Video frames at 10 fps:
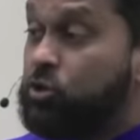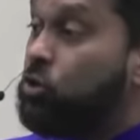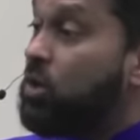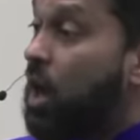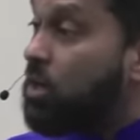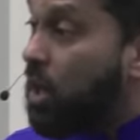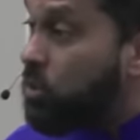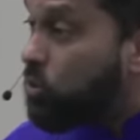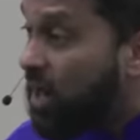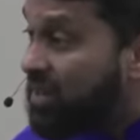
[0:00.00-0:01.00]
Do not
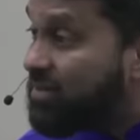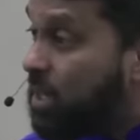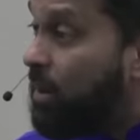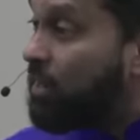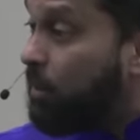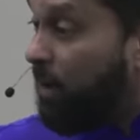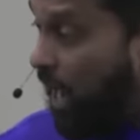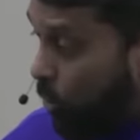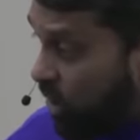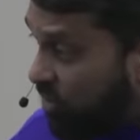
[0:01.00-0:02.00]
underestimate the
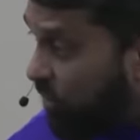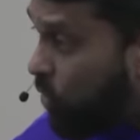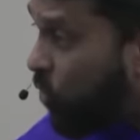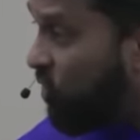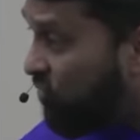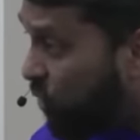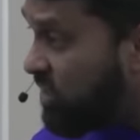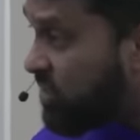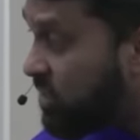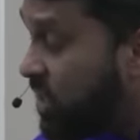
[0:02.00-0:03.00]
power of our own
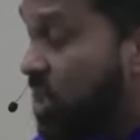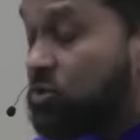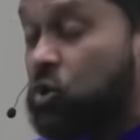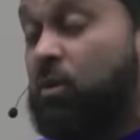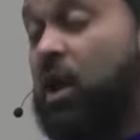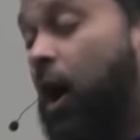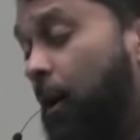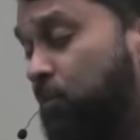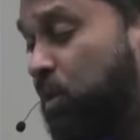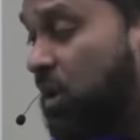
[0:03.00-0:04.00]
voices. So, my
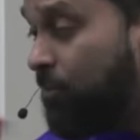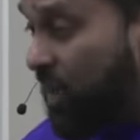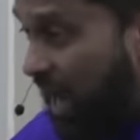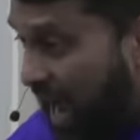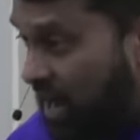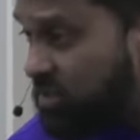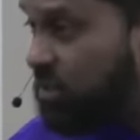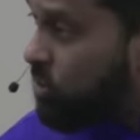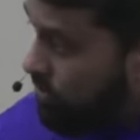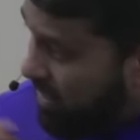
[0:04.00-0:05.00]
humble
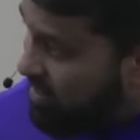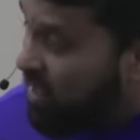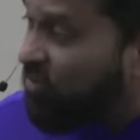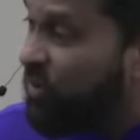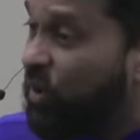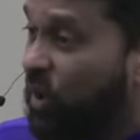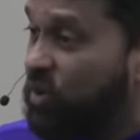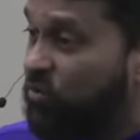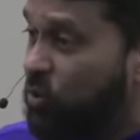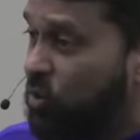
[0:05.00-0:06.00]
ask to myself and all
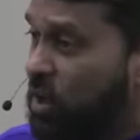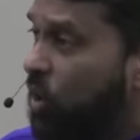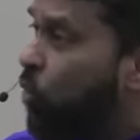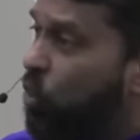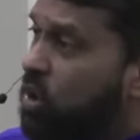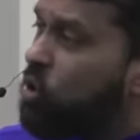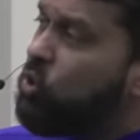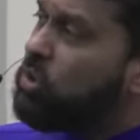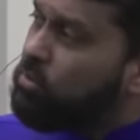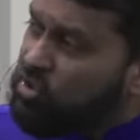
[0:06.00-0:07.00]
of you what are
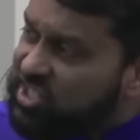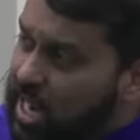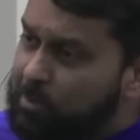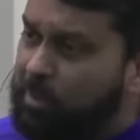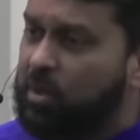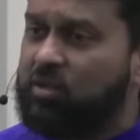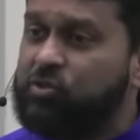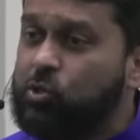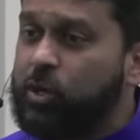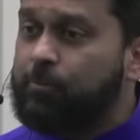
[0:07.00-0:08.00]
you the most capable of
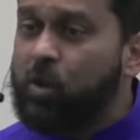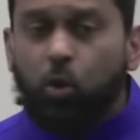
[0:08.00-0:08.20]
doing?